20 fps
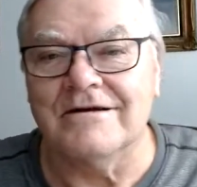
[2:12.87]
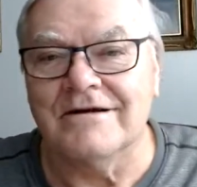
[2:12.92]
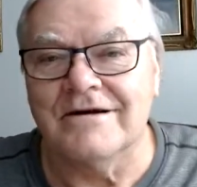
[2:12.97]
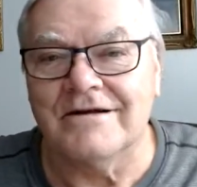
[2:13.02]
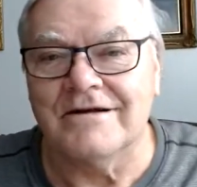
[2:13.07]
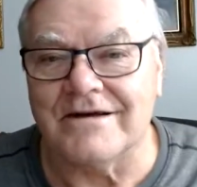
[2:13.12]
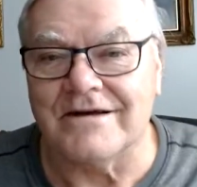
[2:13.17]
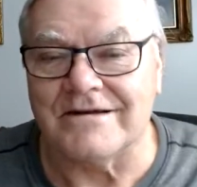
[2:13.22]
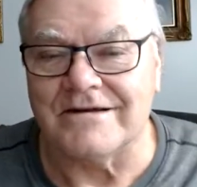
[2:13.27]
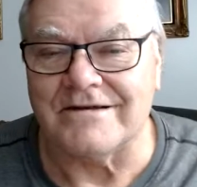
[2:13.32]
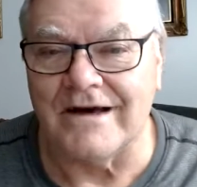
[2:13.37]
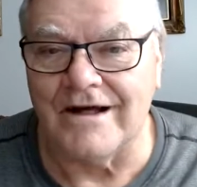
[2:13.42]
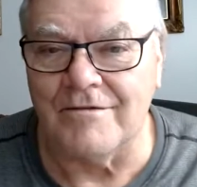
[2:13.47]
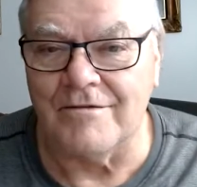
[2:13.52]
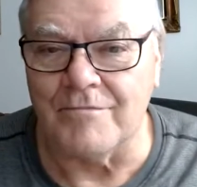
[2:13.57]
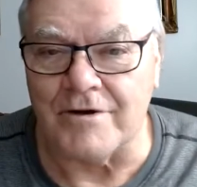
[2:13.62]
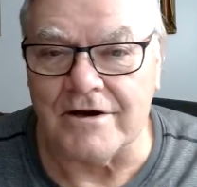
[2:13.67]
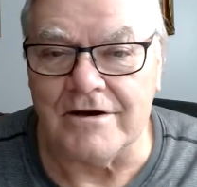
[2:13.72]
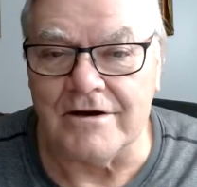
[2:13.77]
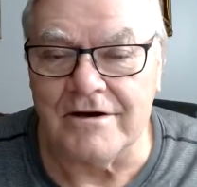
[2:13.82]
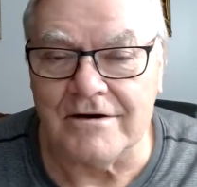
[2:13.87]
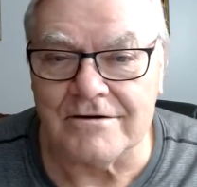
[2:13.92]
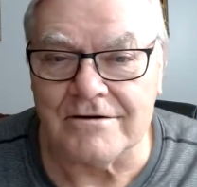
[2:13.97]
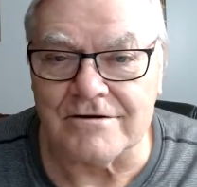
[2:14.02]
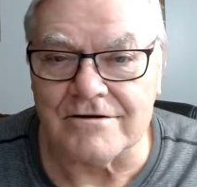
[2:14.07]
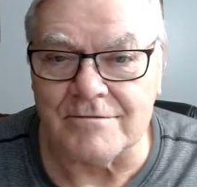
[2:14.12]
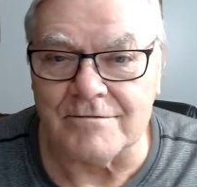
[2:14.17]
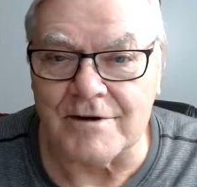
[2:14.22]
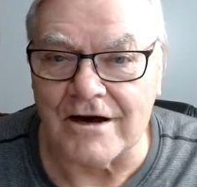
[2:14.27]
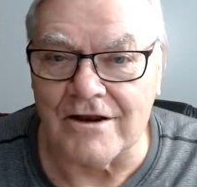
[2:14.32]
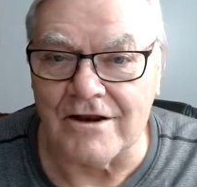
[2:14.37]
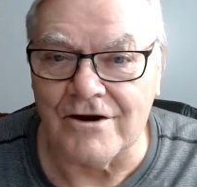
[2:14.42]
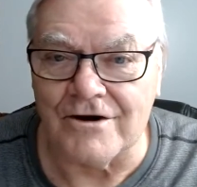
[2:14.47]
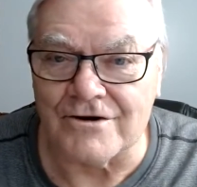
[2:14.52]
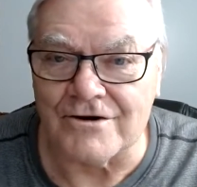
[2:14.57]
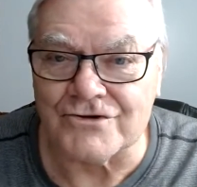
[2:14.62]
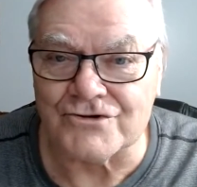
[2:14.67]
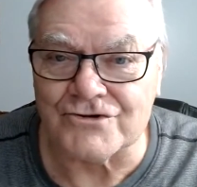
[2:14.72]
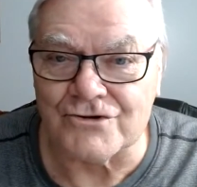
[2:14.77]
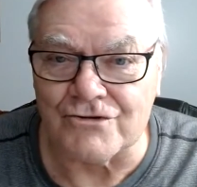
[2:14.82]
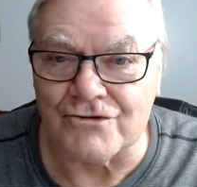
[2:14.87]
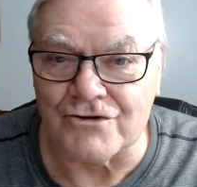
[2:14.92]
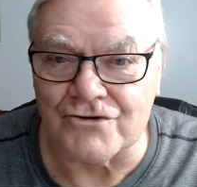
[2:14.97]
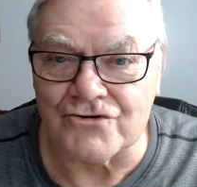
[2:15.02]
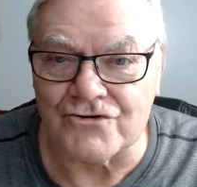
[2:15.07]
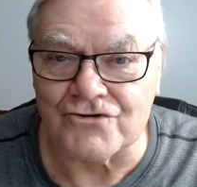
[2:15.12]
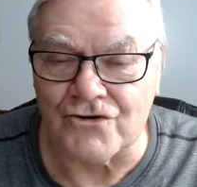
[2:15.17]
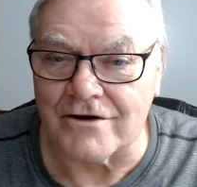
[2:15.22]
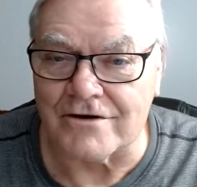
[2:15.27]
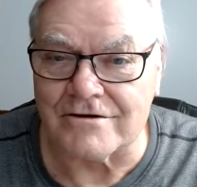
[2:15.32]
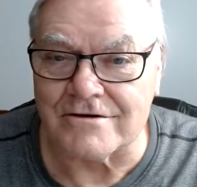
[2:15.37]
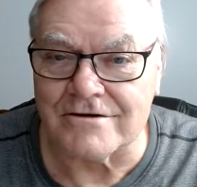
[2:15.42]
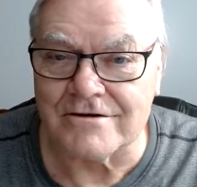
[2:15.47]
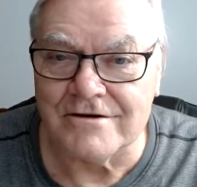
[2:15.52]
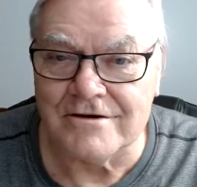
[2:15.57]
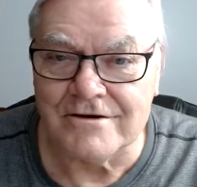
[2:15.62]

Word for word: they tell me to make a long story short